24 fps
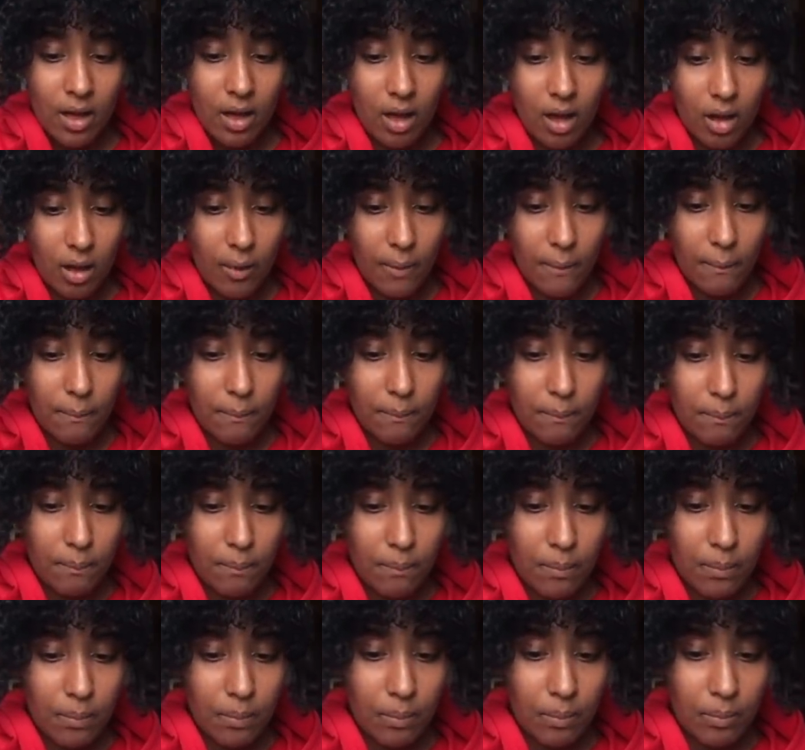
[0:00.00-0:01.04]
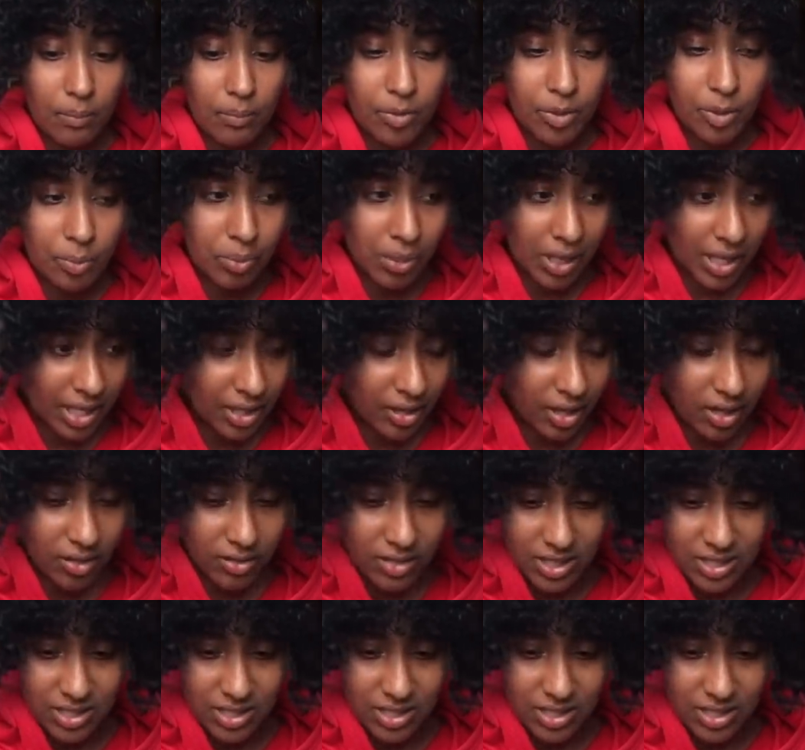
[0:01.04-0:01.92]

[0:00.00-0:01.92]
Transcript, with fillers: Um, the playground